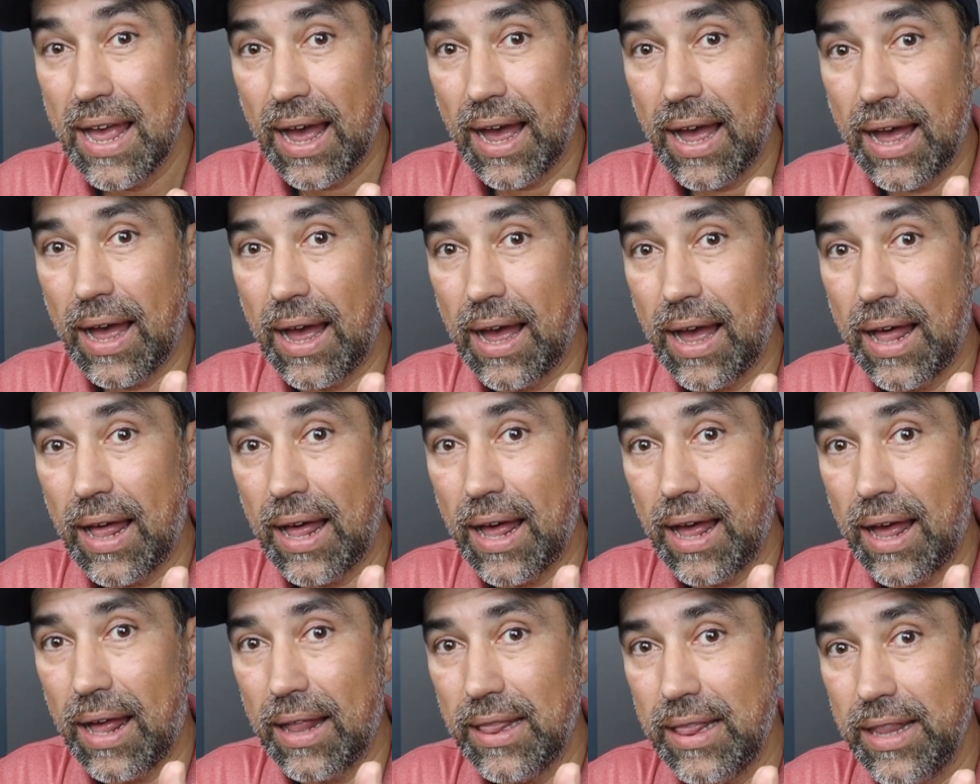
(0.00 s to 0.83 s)
Uh,
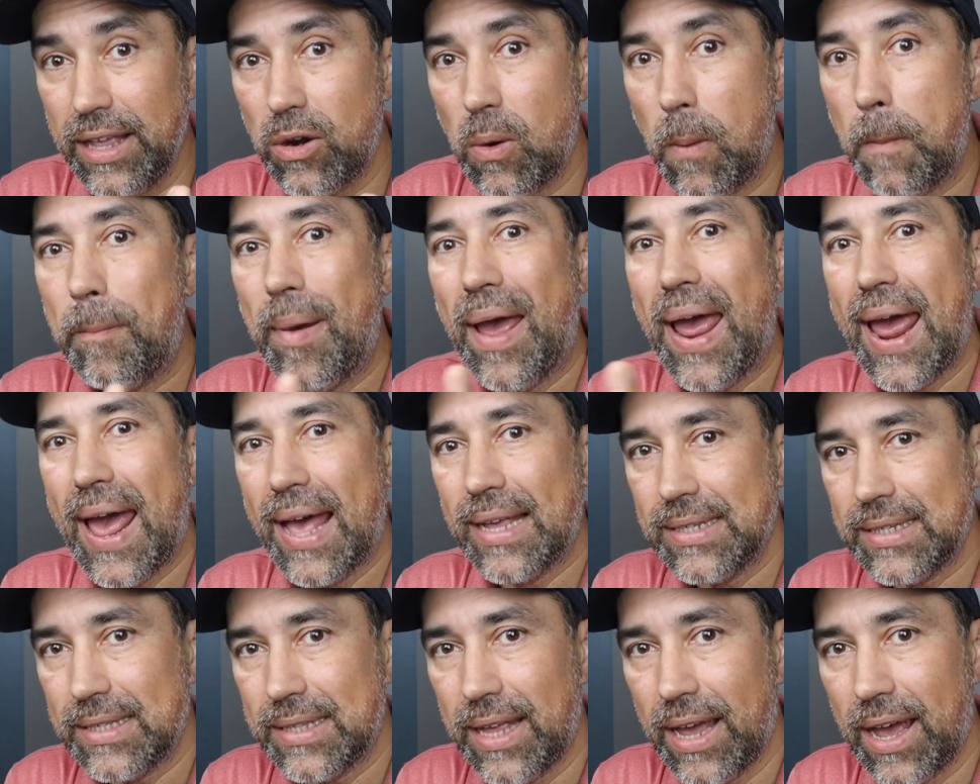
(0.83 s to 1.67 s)
a little
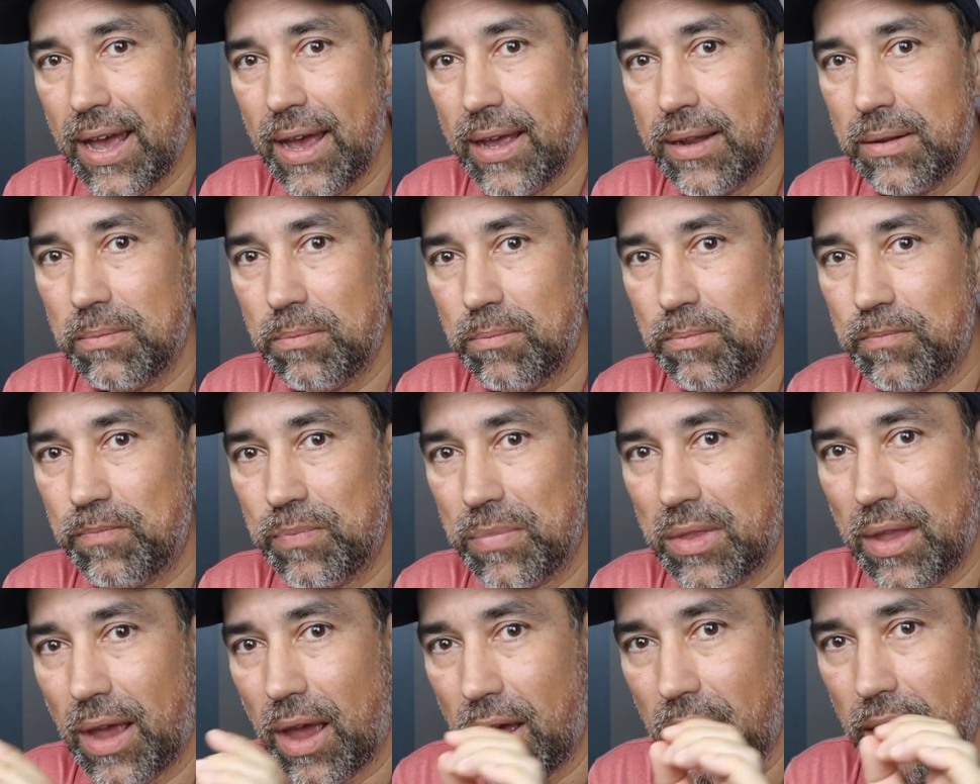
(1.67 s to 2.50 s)
past that,
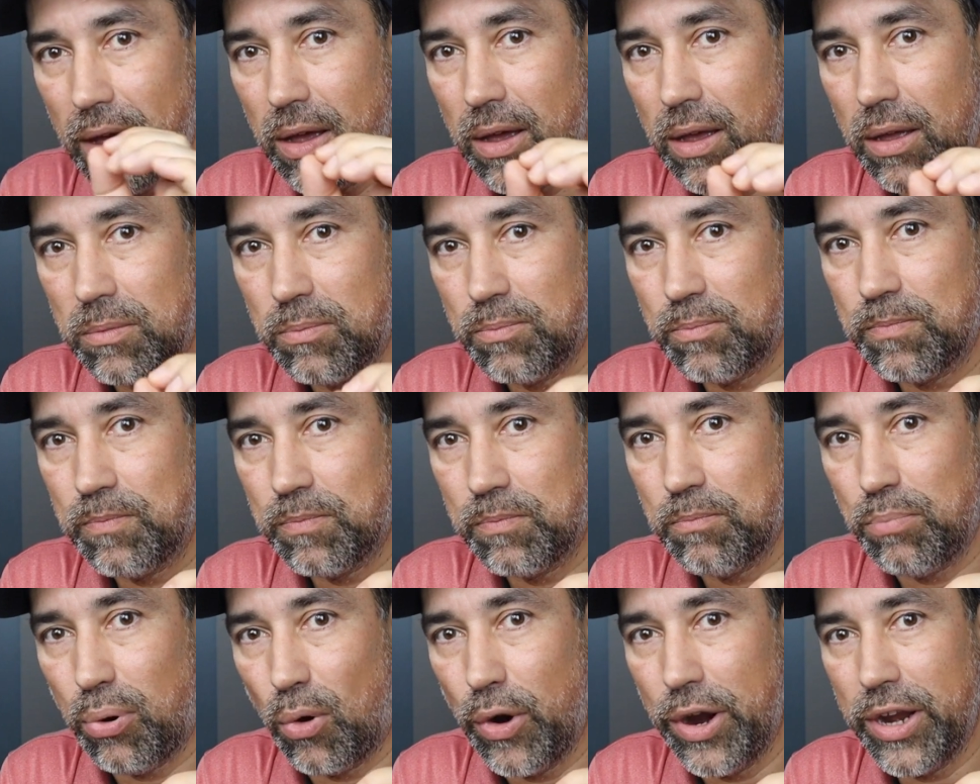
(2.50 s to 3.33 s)
that
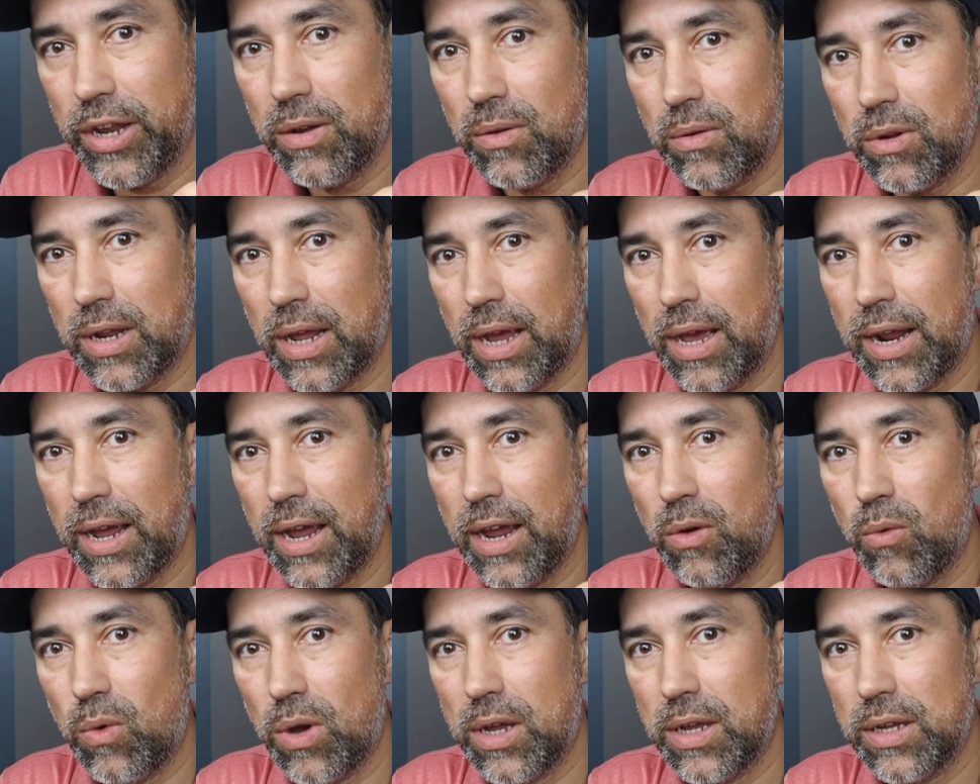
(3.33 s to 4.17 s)
point that
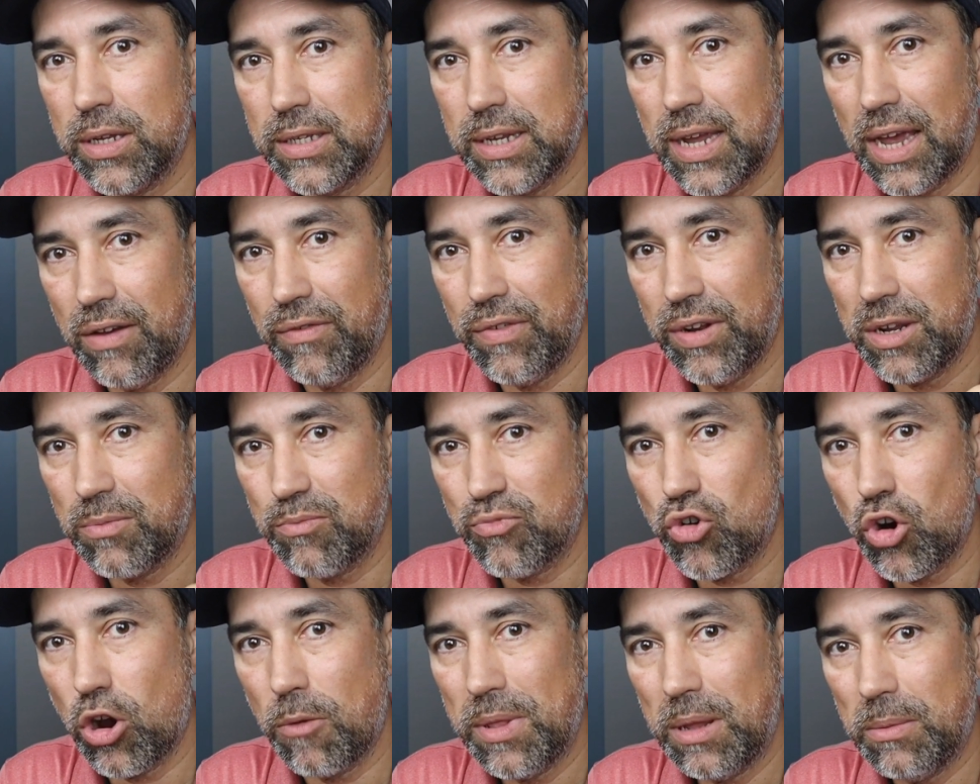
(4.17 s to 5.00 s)
I was having the
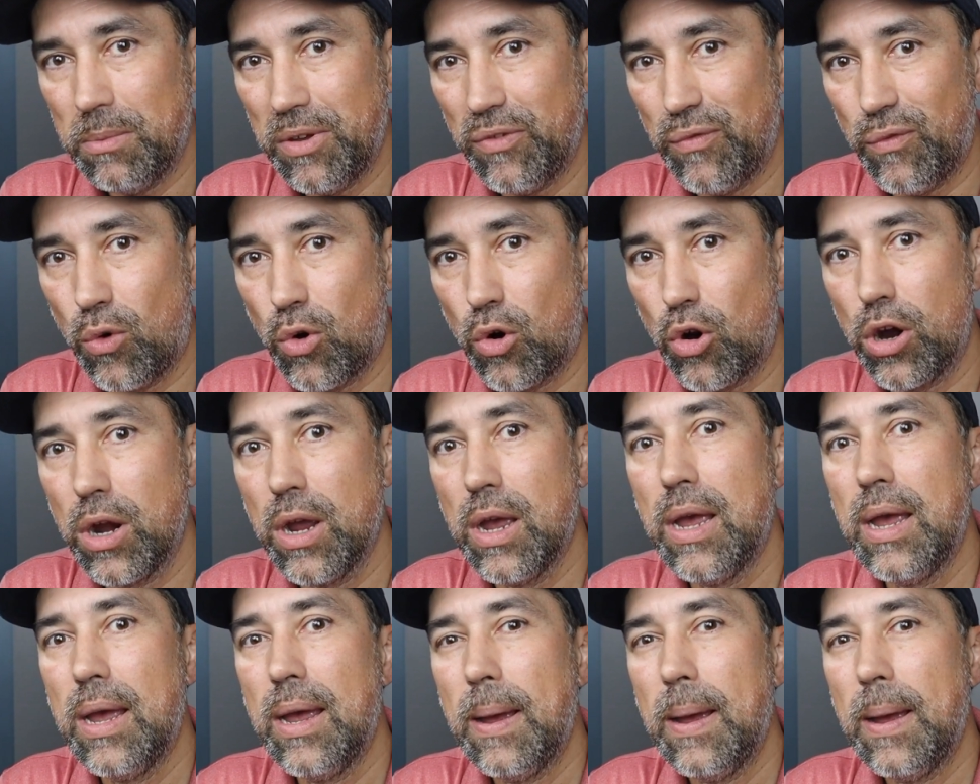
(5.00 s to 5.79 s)
problem before,